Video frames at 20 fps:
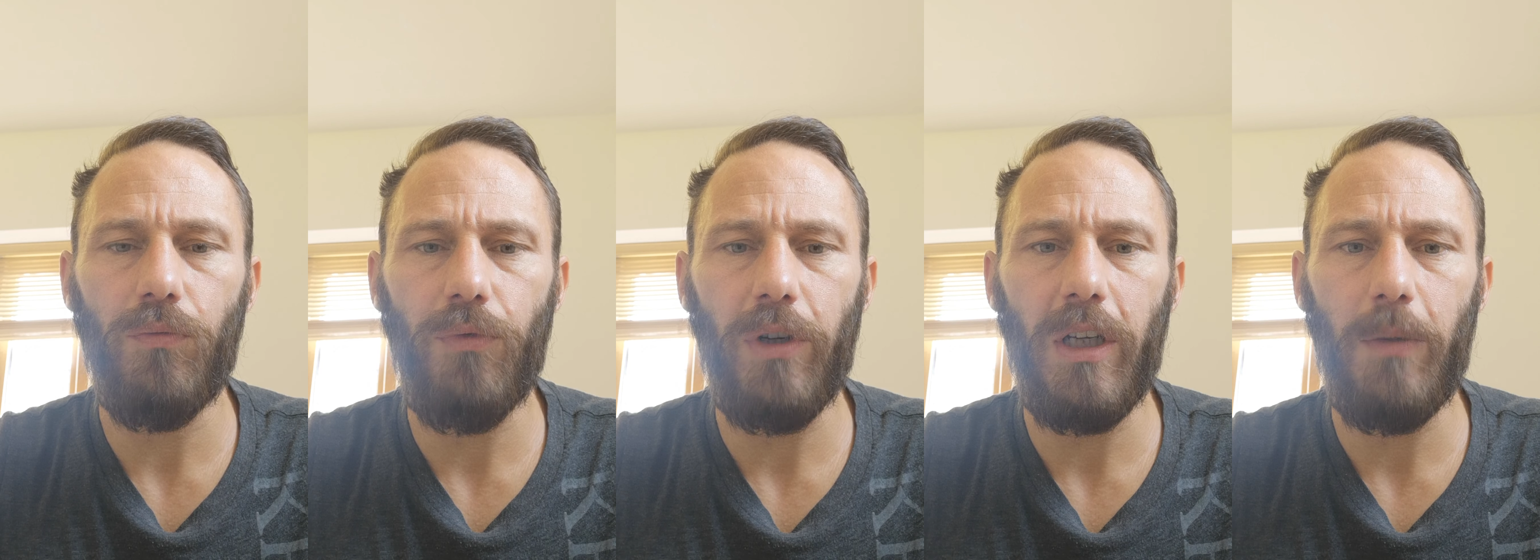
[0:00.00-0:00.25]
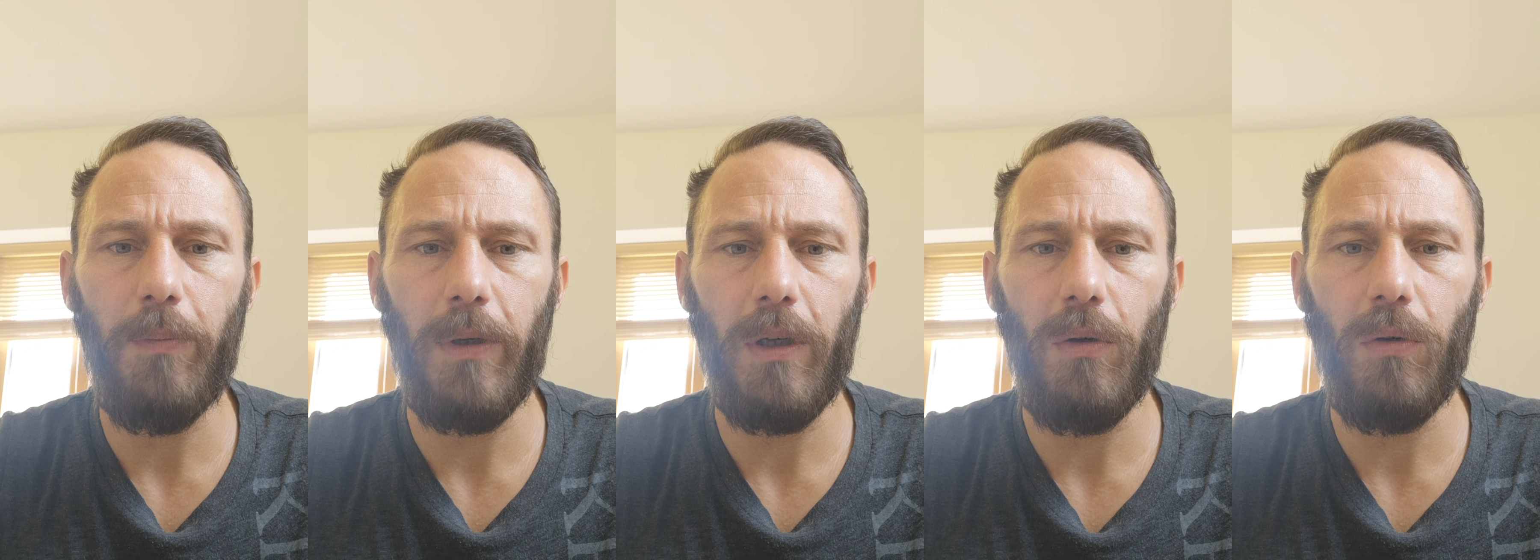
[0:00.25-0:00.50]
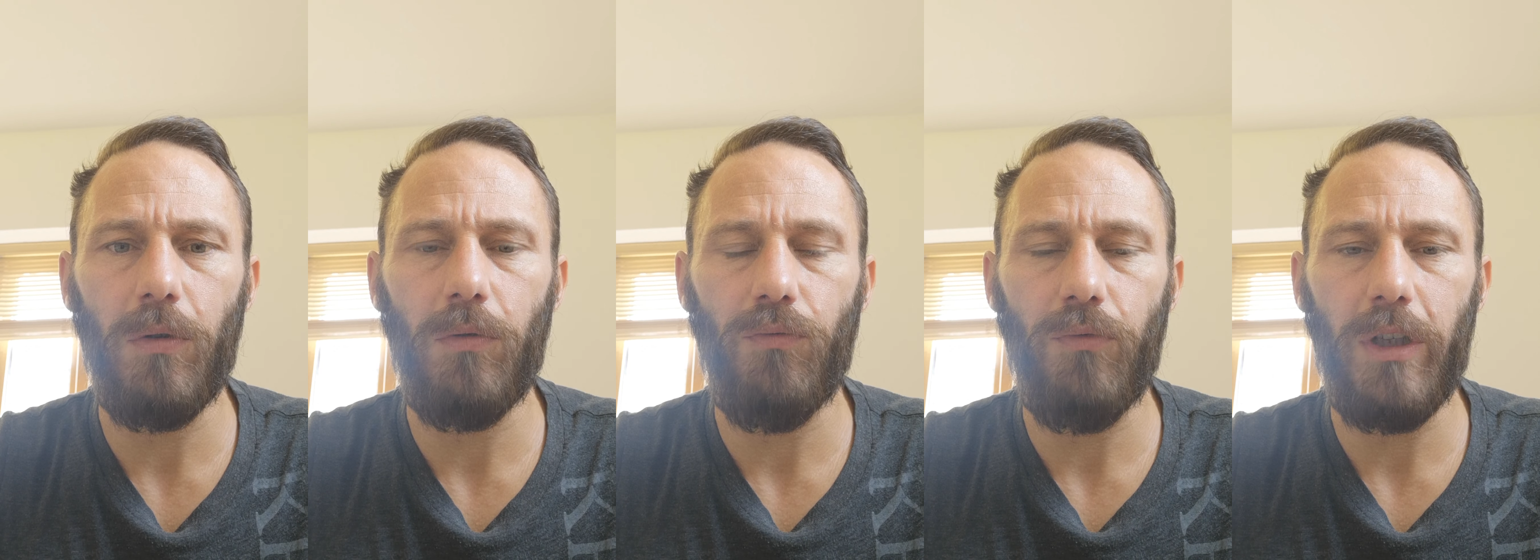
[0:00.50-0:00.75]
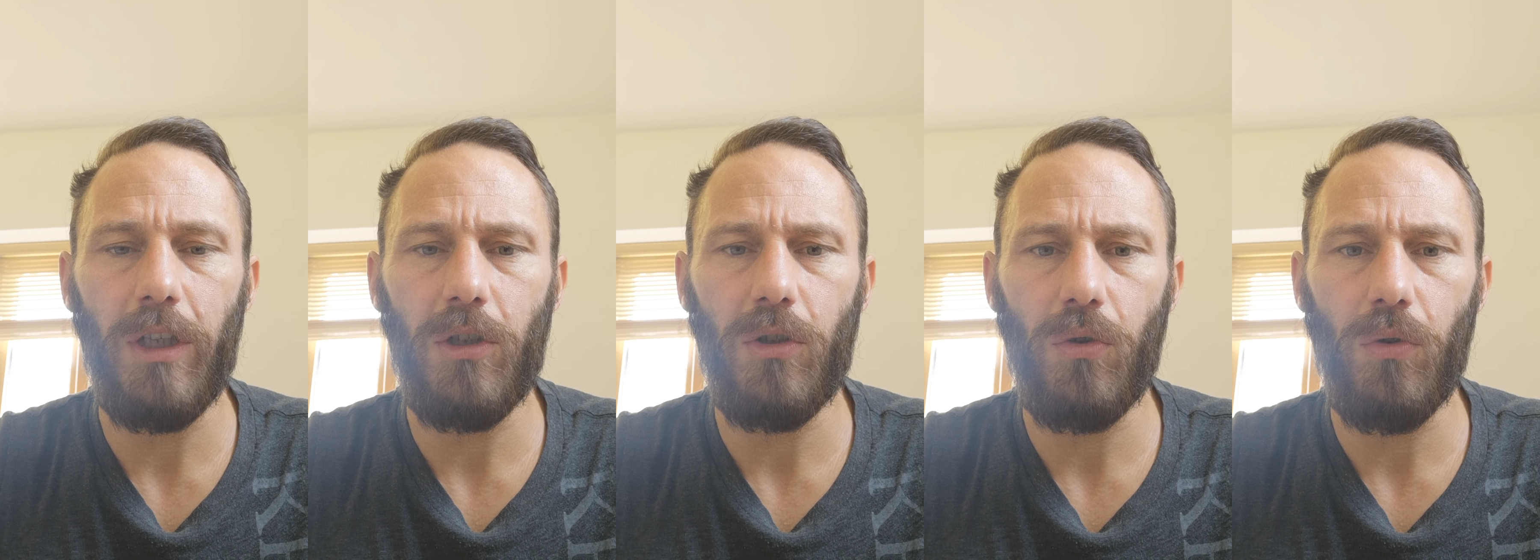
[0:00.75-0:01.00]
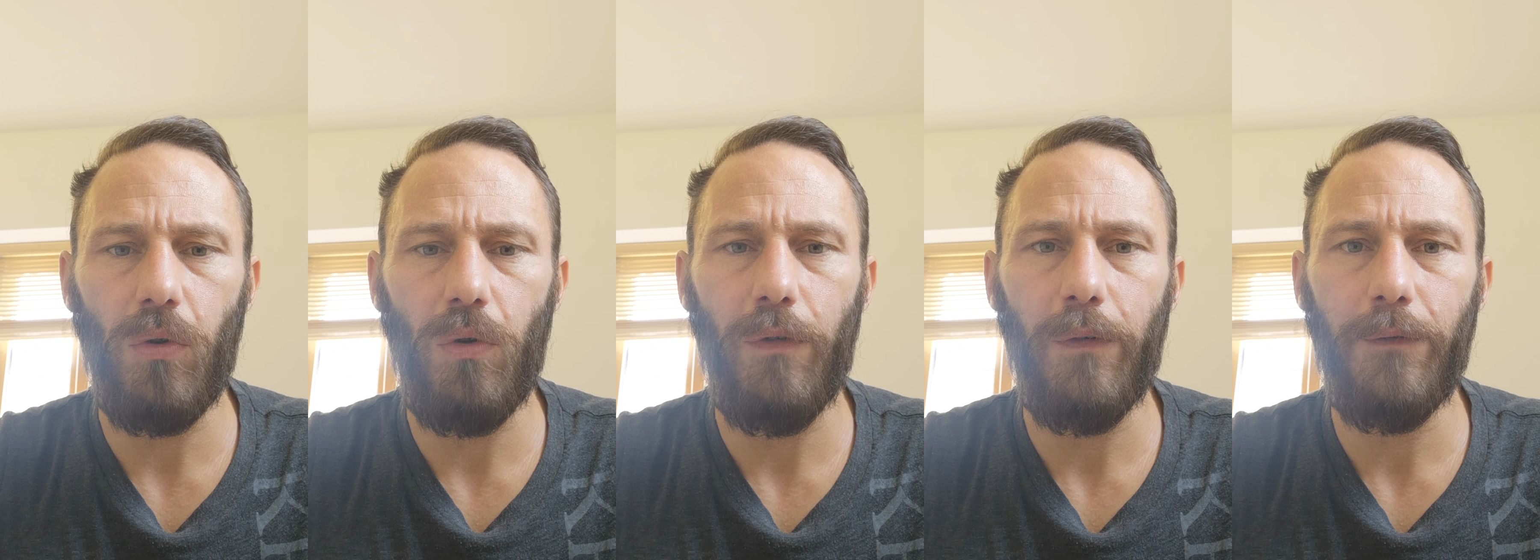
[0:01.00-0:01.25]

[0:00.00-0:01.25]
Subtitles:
rebuild and restore